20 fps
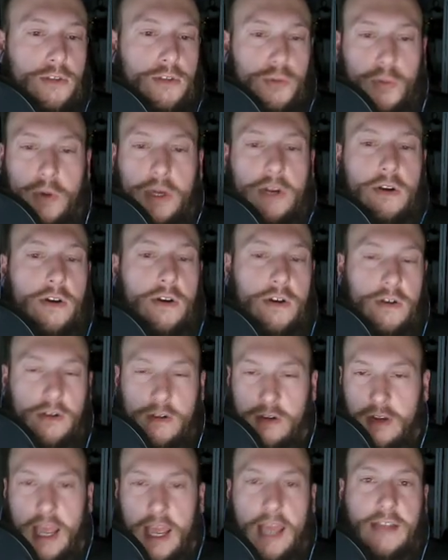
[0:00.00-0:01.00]
Twitter
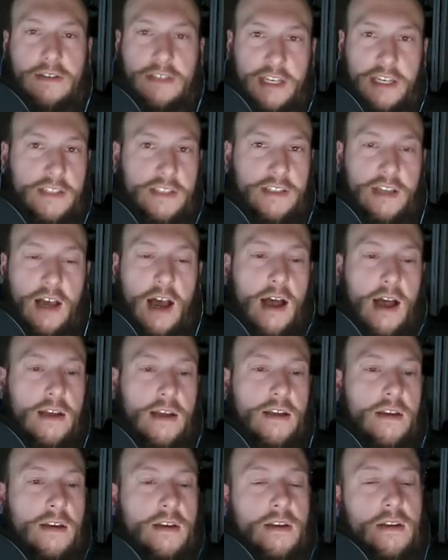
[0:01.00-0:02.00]
and
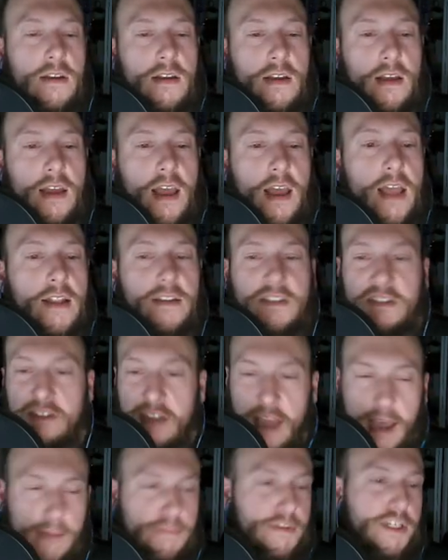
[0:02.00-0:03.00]
TikTok and
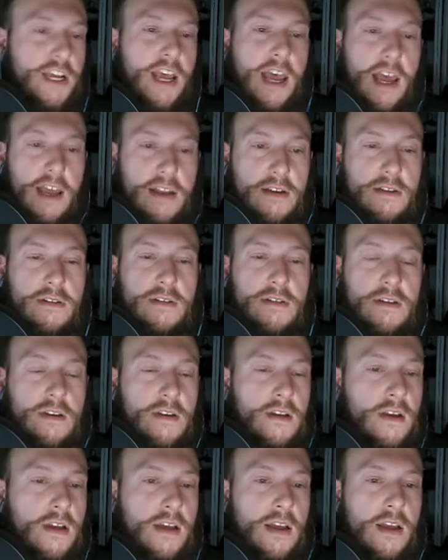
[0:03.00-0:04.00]
Snapchat
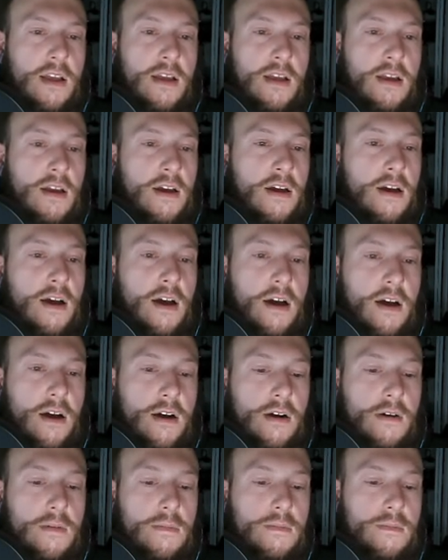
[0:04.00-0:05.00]

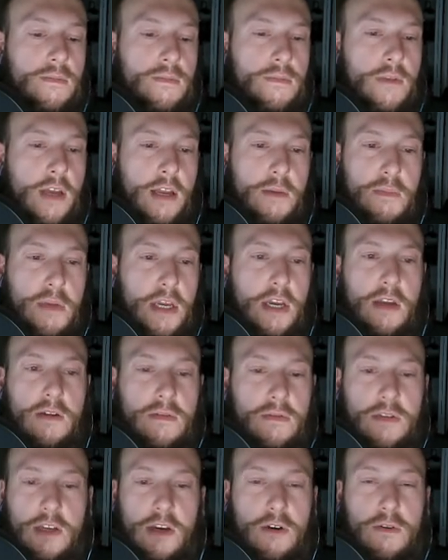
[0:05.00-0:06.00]
um, and be
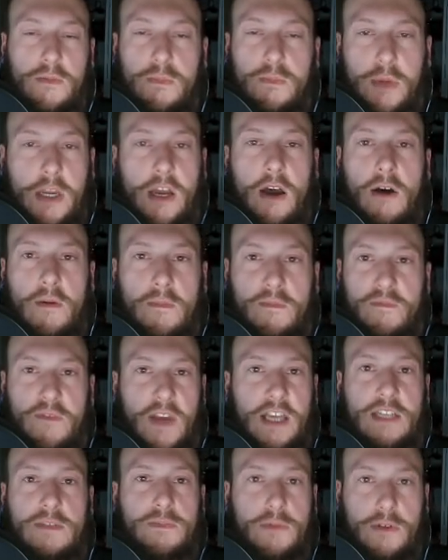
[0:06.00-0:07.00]
you know become
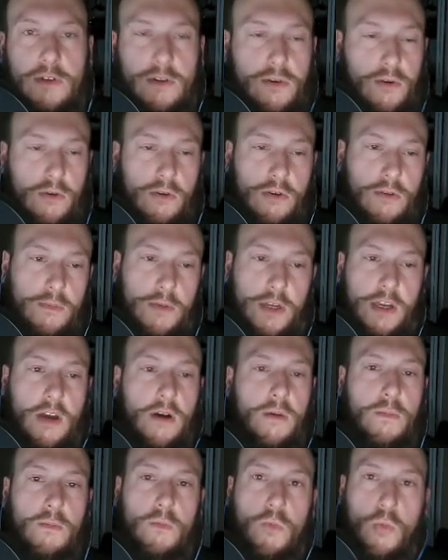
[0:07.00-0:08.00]
Facebook or
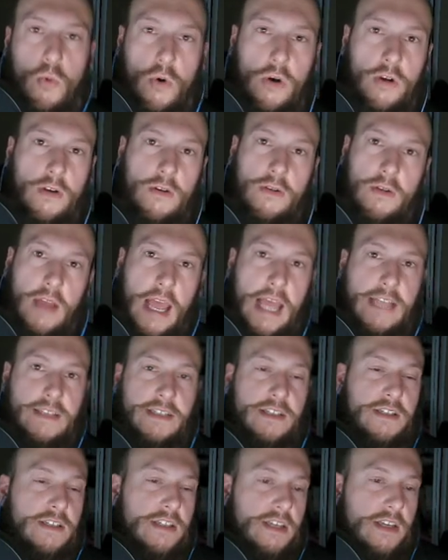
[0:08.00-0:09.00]
become one
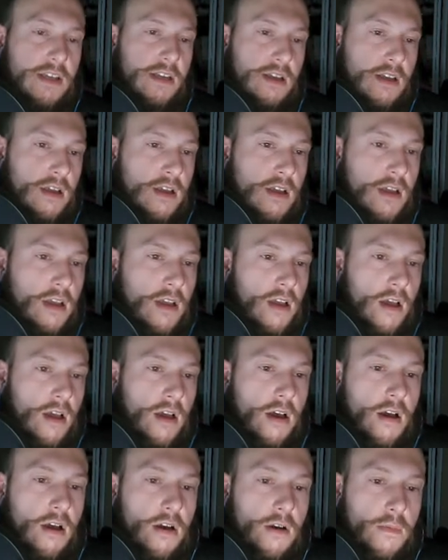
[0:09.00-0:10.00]
entity
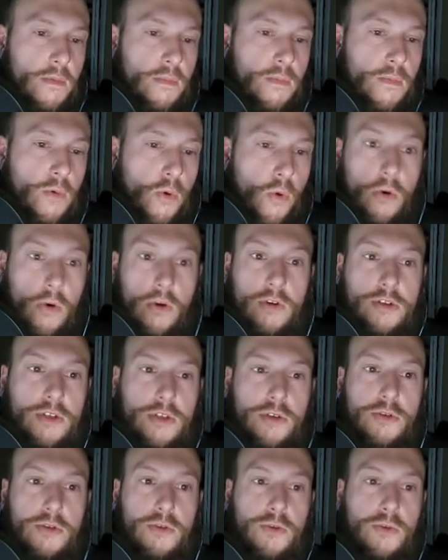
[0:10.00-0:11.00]
um, or
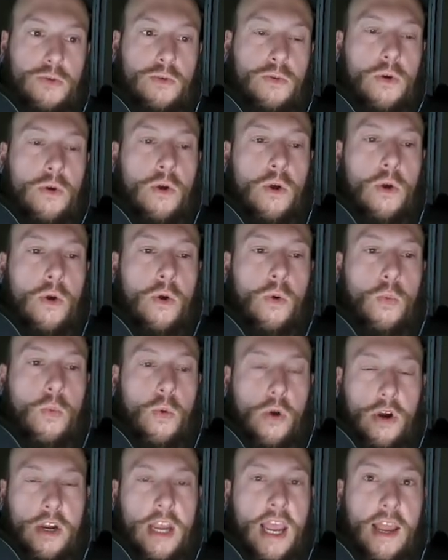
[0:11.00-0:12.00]
to
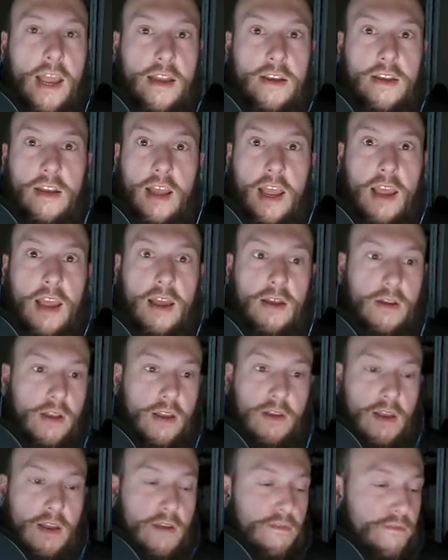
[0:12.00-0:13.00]
work hand in hand
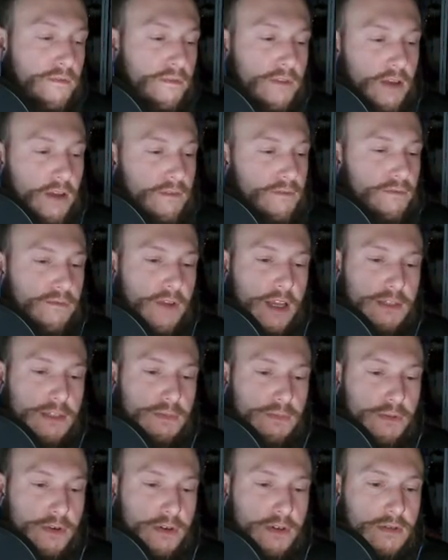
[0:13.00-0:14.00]
if if
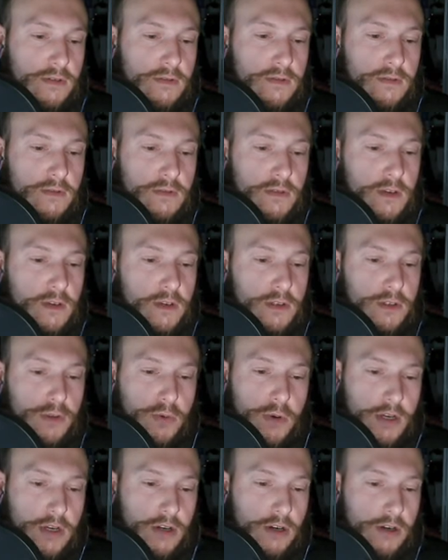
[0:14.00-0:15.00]
Facebook
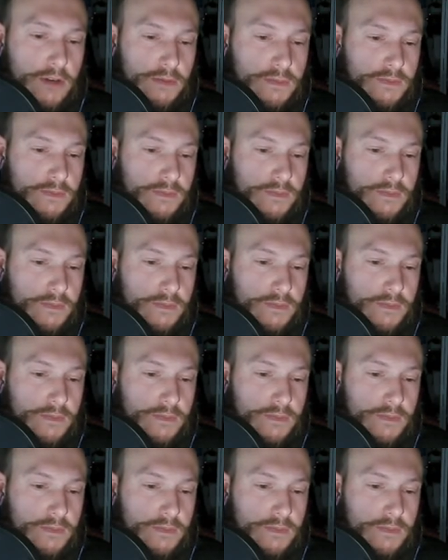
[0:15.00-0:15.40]
Twitter